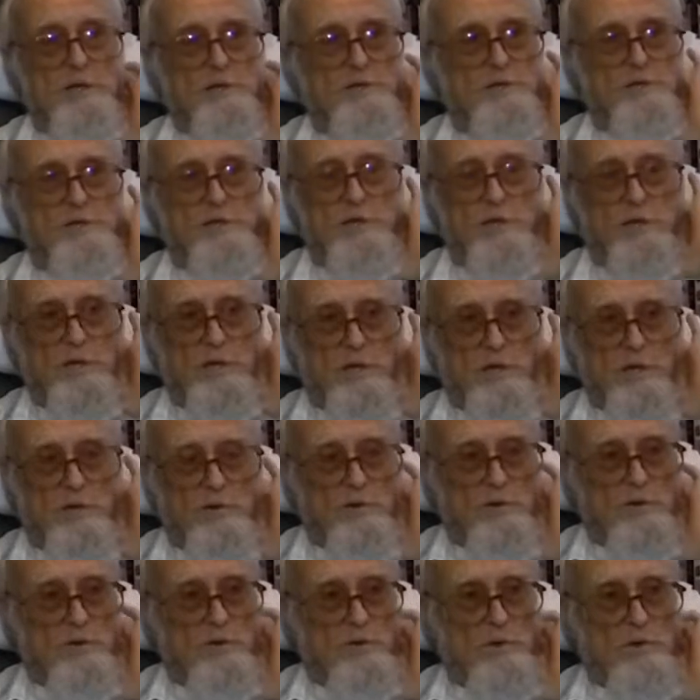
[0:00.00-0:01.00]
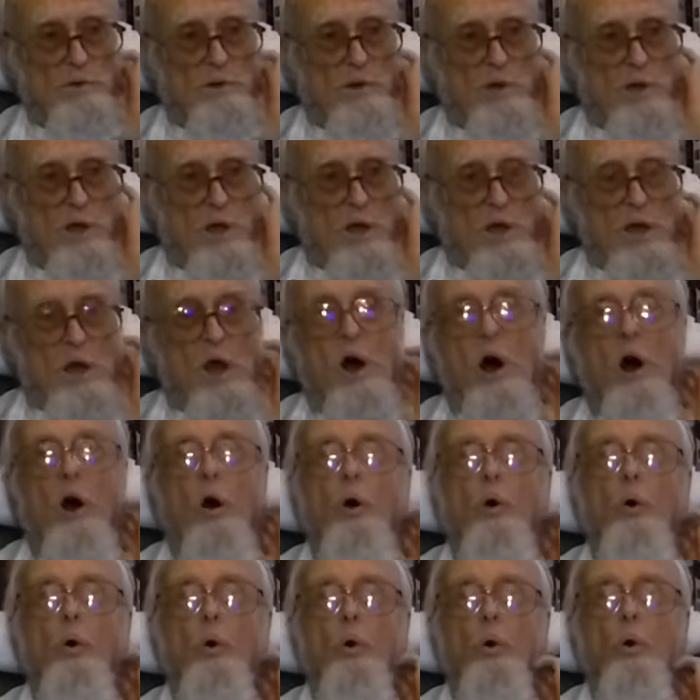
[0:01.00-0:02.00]
Let's see.
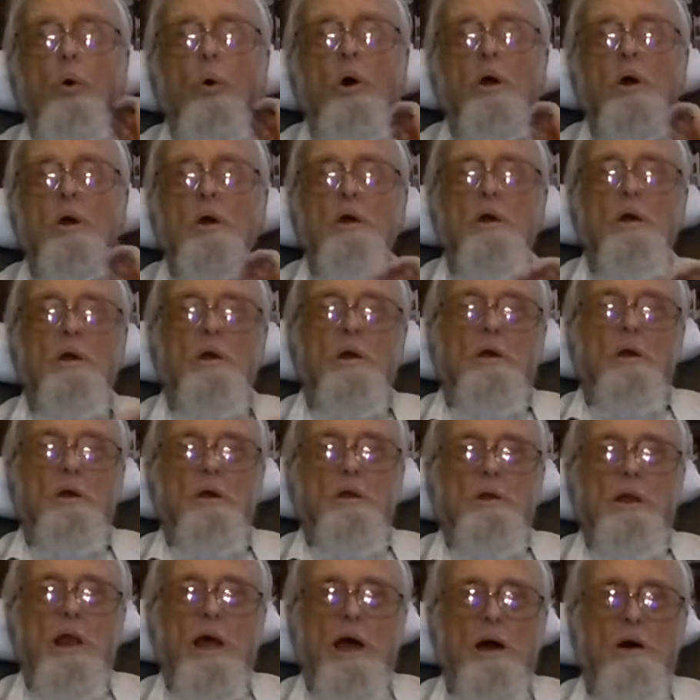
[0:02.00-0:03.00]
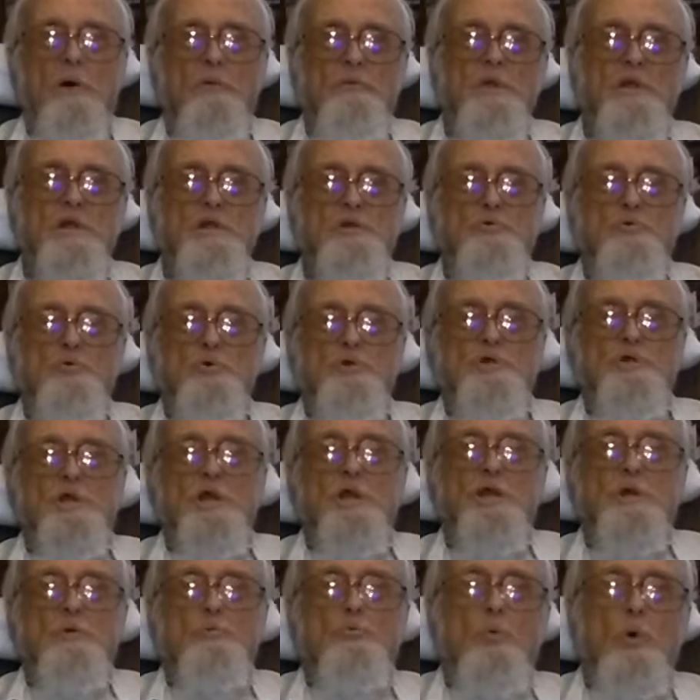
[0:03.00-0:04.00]
Oh, now this
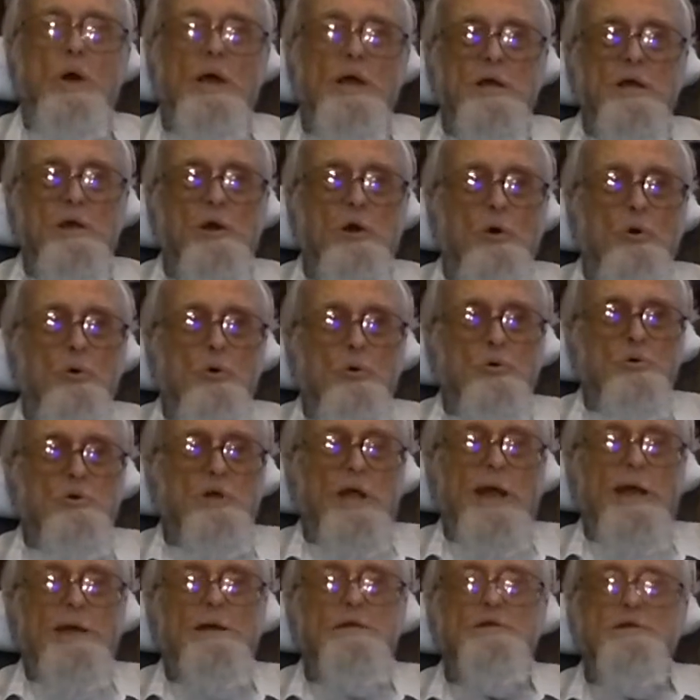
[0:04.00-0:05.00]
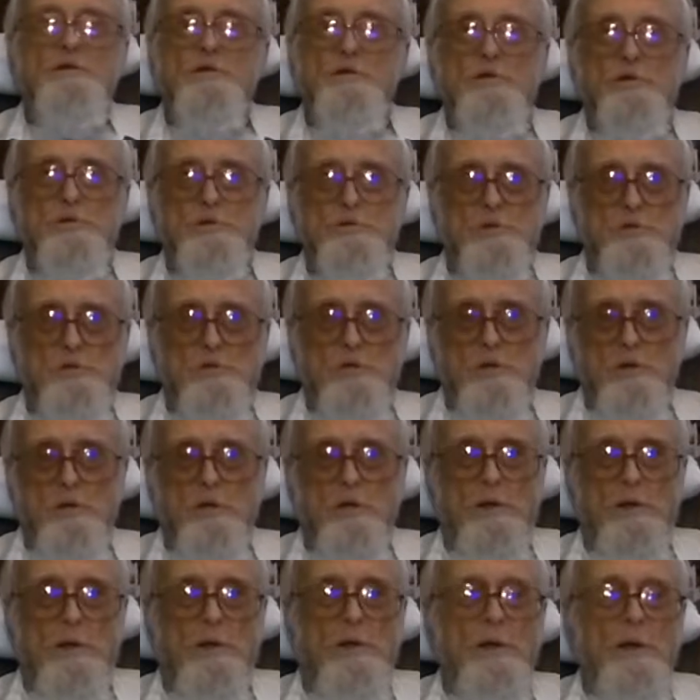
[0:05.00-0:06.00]
was in Waco, Texas,
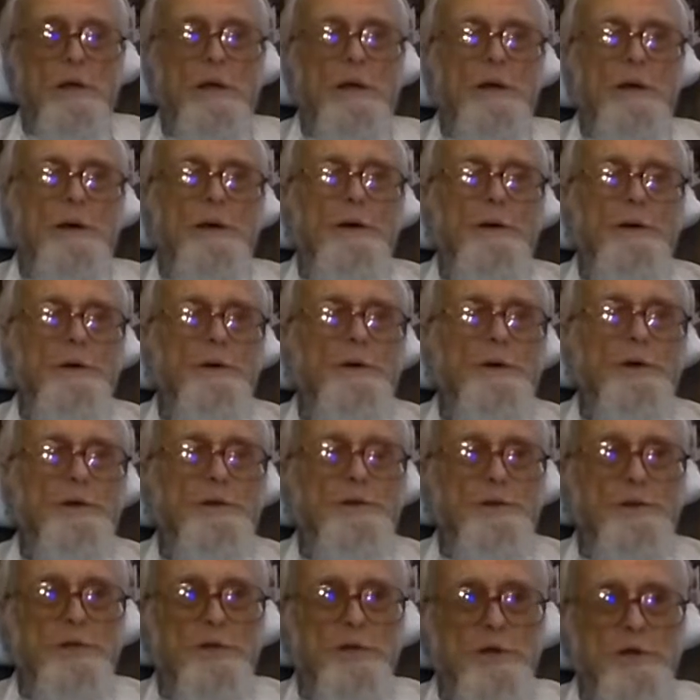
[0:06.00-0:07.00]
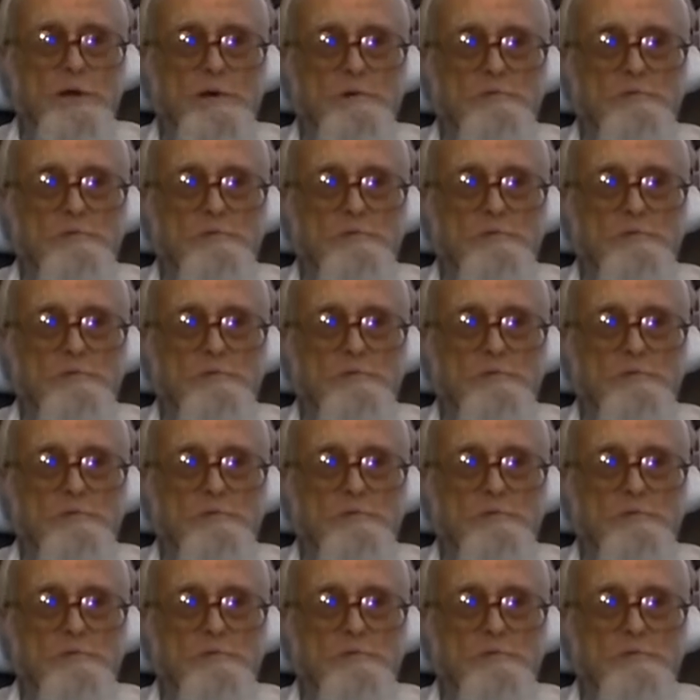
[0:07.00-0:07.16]
and